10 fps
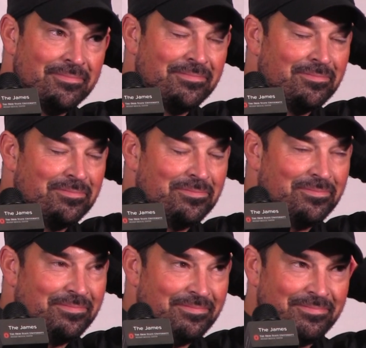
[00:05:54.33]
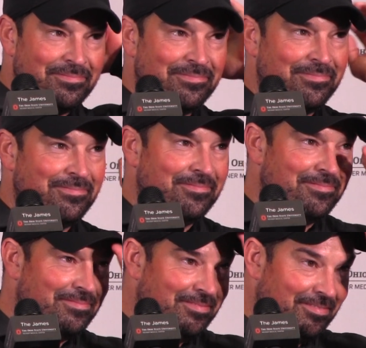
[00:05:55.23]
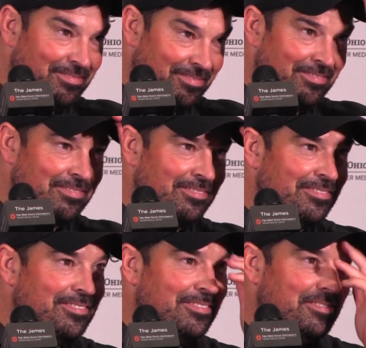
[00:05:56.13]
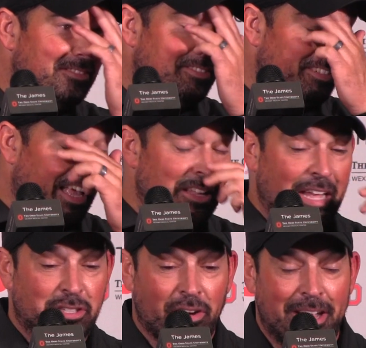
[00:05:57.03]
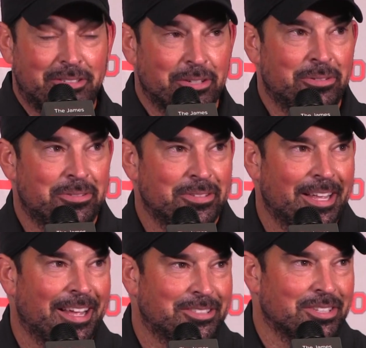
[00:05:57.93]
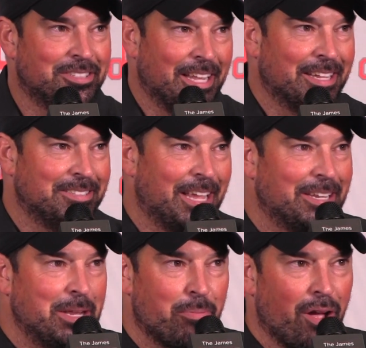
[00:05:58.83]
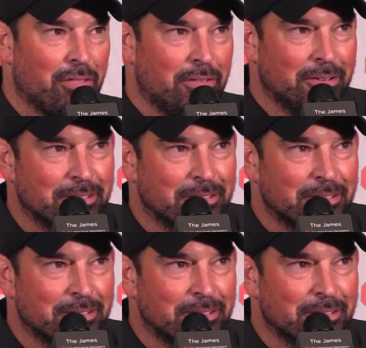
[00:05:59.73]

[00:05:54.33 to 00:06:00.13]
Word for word: Um, did you settle him down right there? Uh, yeah, I tried to. Yeah, just take a take a deep breath.